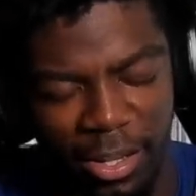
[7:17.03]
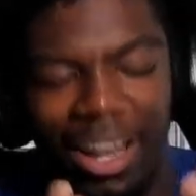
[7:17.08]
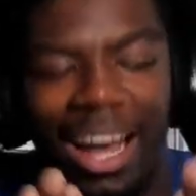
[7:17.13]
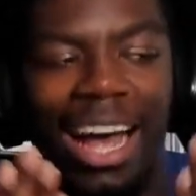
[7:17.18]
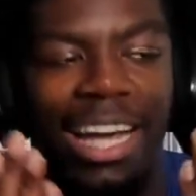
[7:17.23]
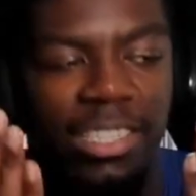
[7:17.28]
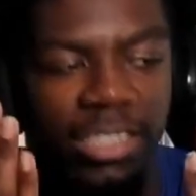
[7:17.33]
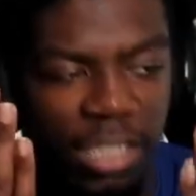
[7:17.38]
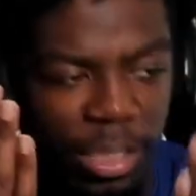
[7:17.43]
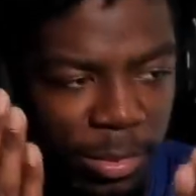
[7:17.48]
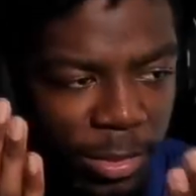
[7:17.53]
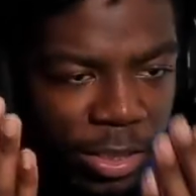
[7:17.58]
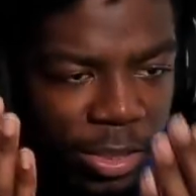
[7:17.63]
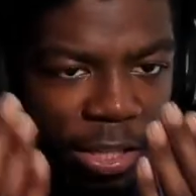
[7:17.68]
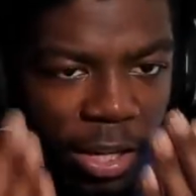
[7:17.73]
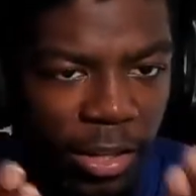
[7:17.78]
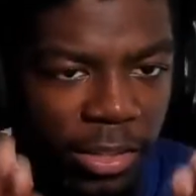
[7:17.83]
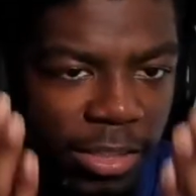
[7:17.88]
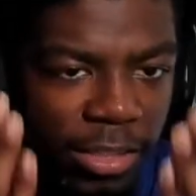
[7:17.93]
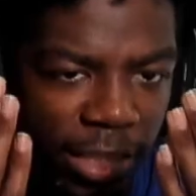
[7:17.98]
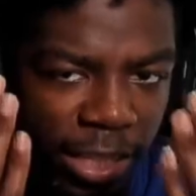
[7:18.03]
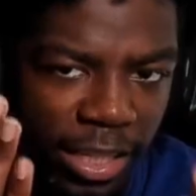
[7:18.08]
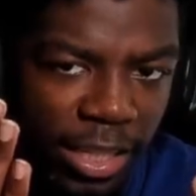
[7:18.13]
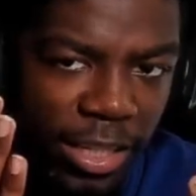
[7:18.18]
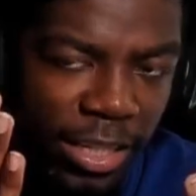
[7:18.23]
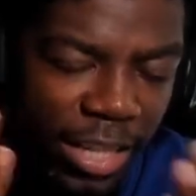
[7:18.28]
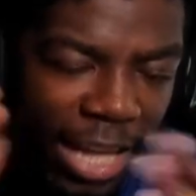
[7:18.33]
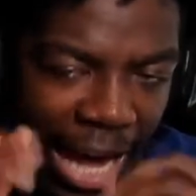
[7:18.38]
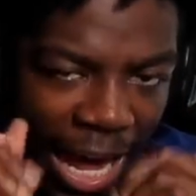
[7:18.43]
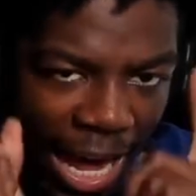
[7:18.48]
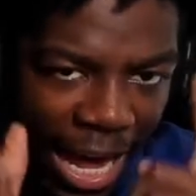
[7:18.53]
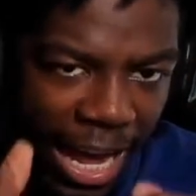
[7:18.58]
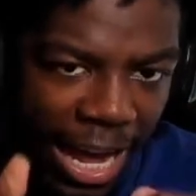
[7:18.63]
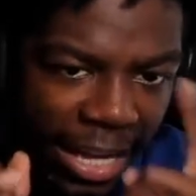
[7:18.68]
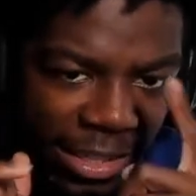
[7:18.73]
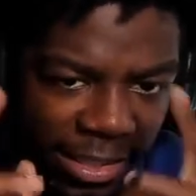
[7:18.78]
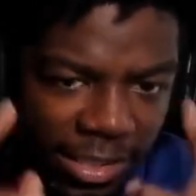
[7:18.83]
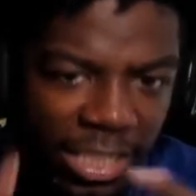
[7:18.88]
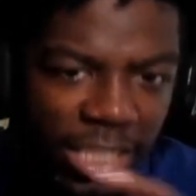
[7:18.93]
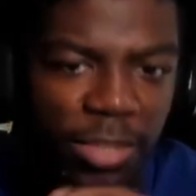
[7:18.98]
I see what y'all did.
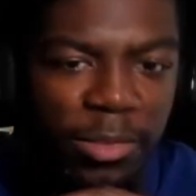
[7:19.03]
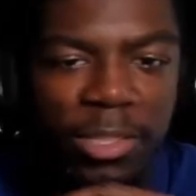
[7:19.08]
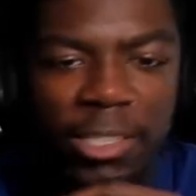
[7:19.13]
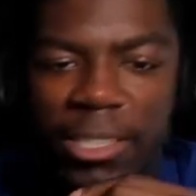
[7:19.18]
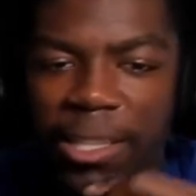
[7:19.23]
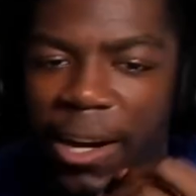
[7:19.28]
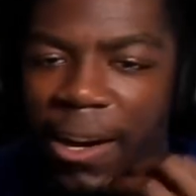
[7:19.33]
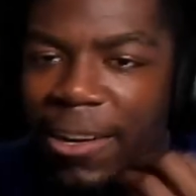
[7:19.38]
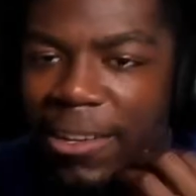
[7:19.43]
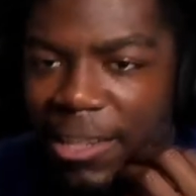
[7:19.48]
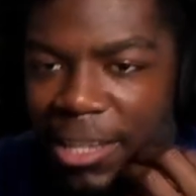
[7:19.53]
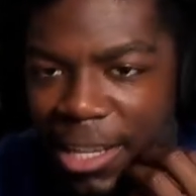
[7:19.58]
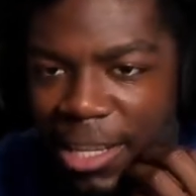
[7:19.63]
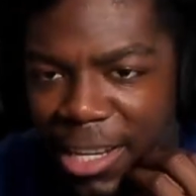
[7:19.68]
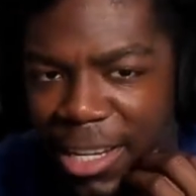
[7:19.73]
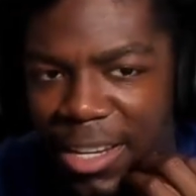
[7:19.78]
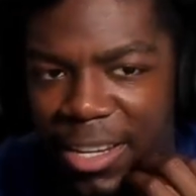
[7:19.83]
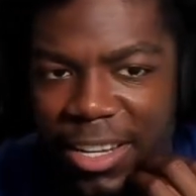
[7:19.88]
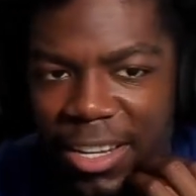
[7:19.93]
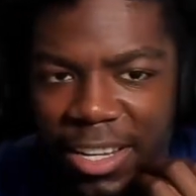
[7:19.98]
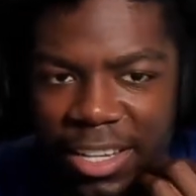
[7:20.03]
I see what y'all did.